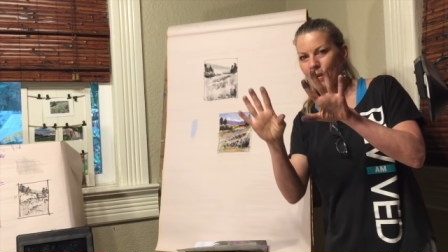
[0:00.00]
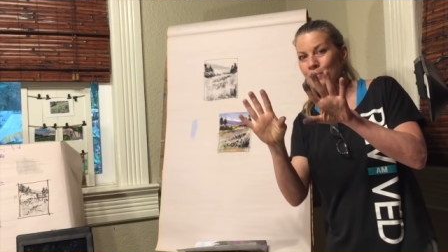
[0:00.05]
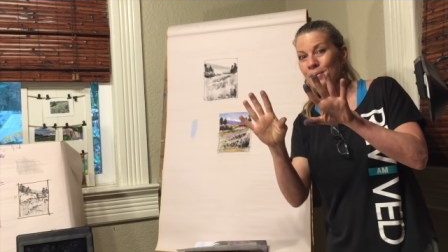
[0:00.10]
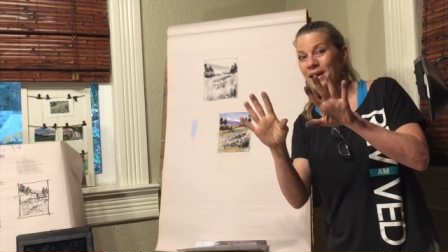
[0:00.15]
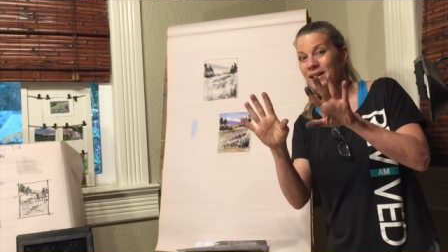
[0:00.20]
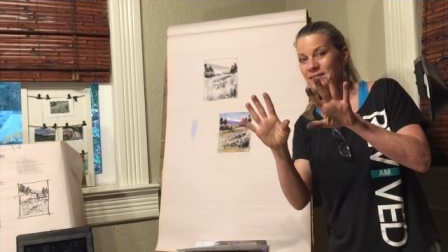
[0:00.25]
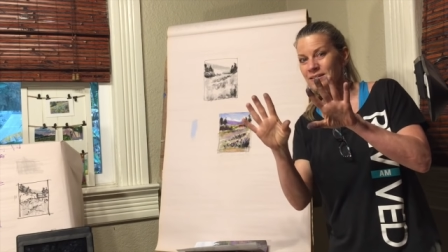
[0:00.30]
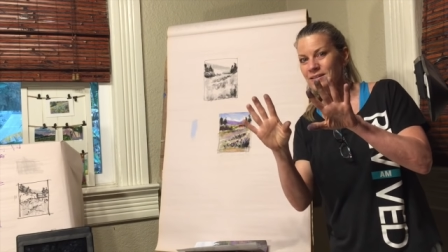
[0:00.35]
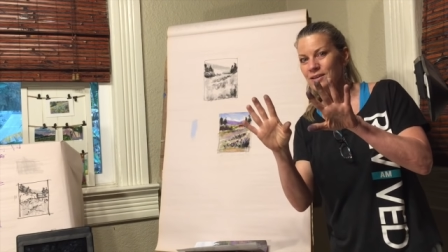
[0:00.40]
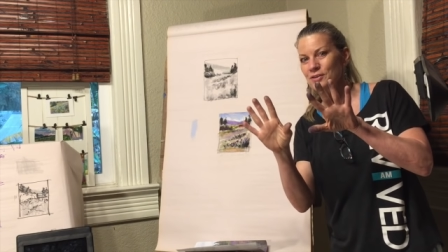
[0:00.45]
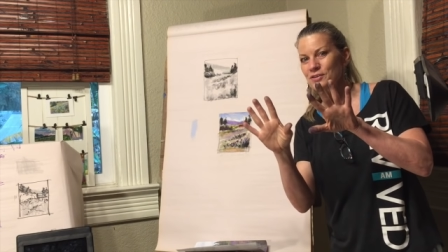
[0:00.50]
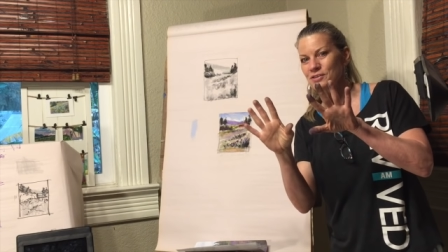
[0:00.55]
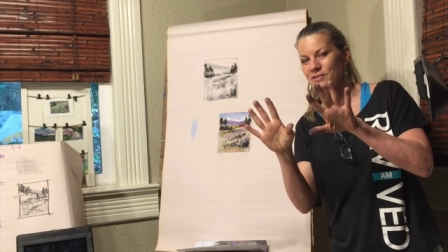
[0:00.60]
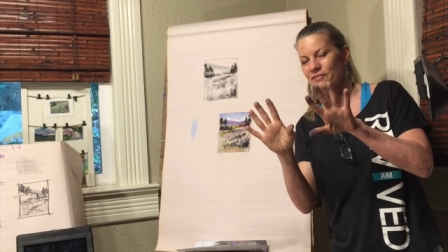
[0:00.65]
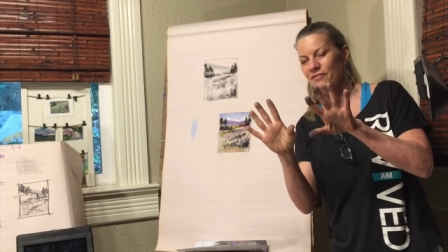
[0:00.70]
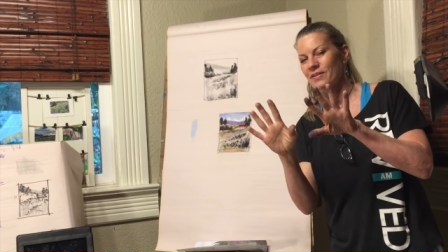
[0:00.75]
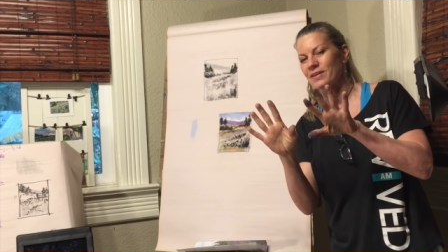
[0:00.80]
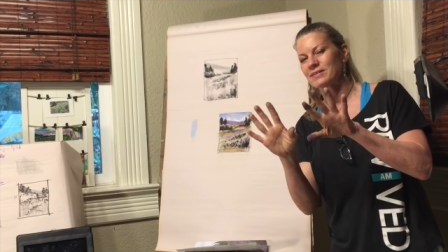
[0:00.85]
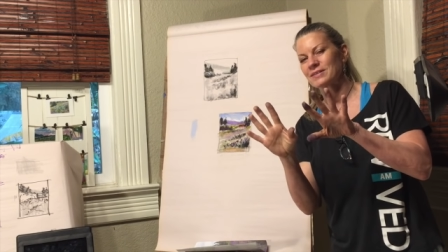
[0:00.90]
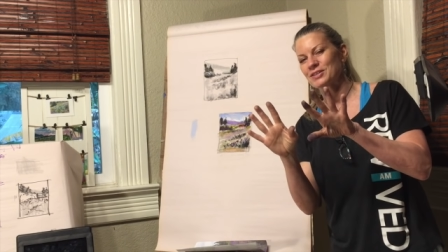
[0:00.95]
Pastels
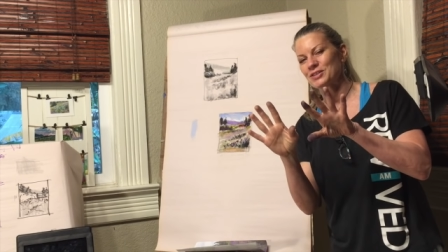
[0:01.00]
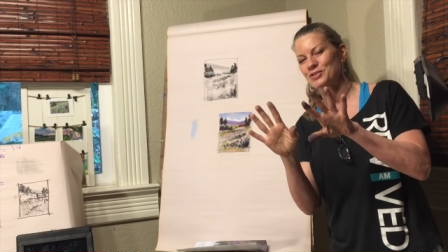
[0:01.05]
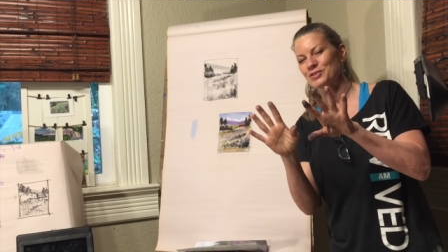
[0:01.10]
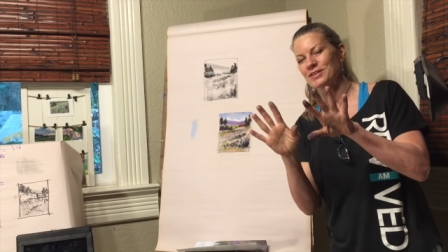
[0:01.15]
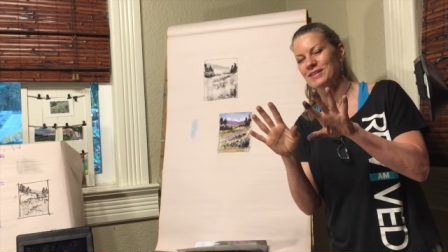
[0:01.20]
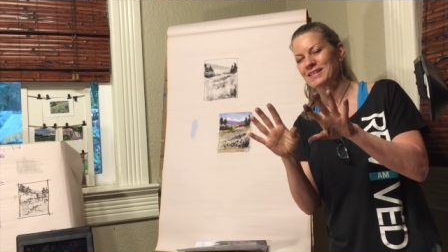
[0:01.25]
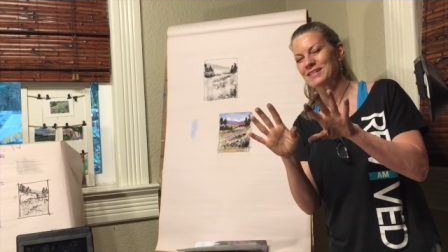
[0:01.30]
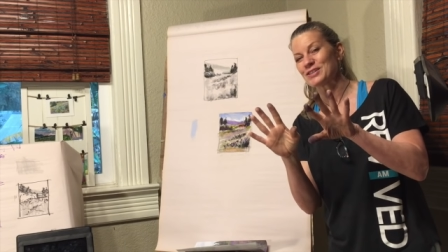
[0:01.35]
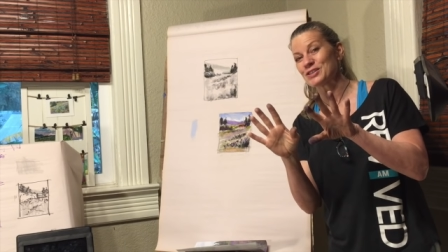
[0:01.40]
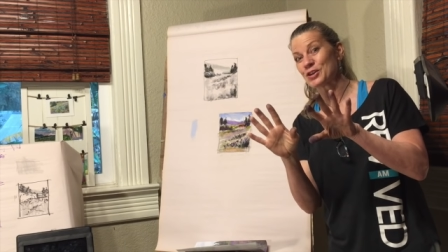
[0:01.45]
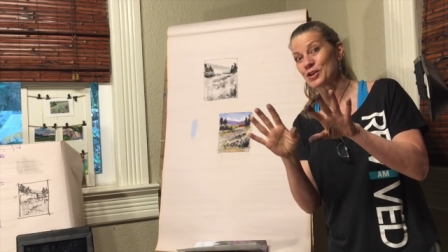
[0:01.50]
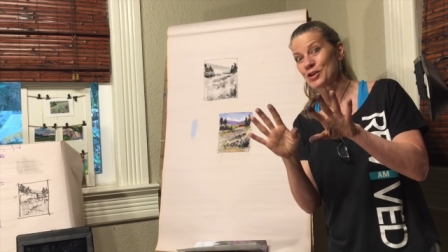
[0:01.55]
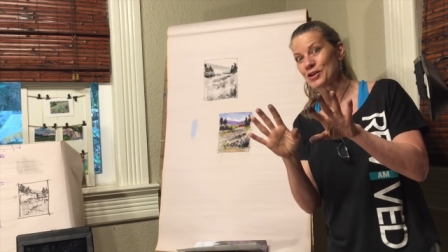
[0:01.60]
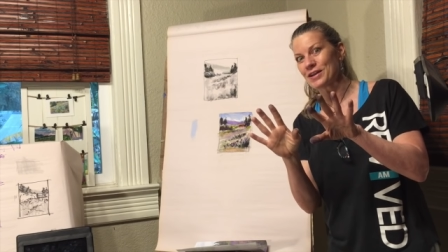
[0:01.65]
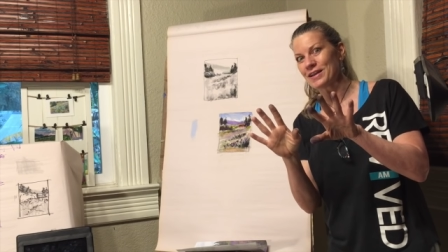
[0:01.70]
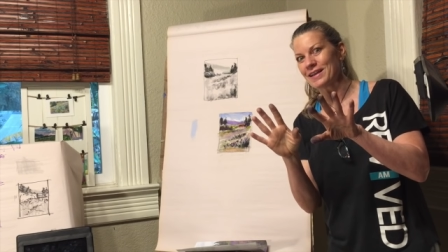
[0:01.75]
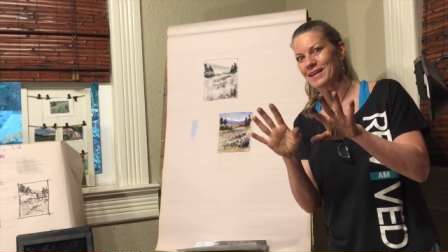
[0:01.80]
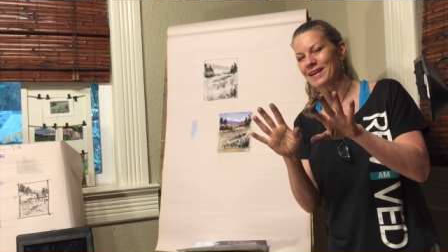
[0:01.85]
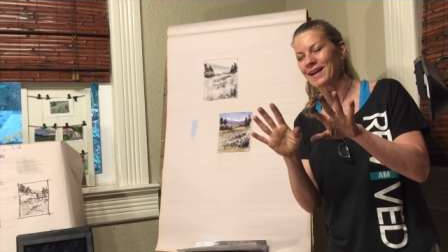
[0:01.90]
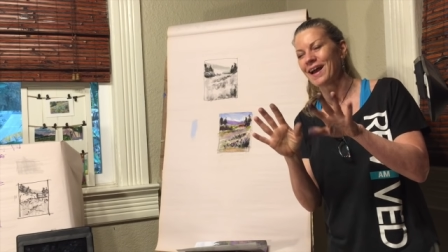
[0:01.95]
are fun because you get
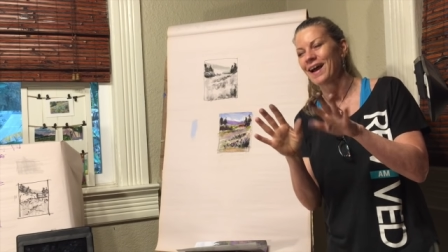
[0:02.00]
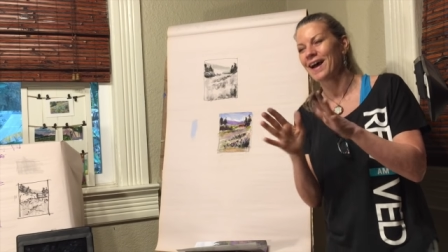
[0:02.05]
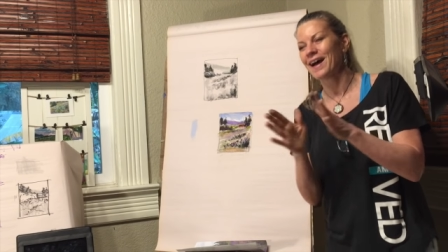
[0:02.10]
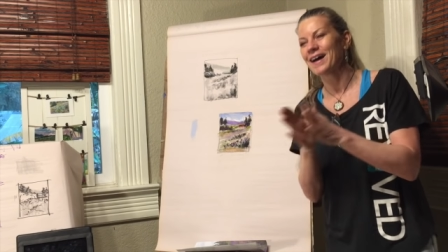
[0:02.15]
dirty.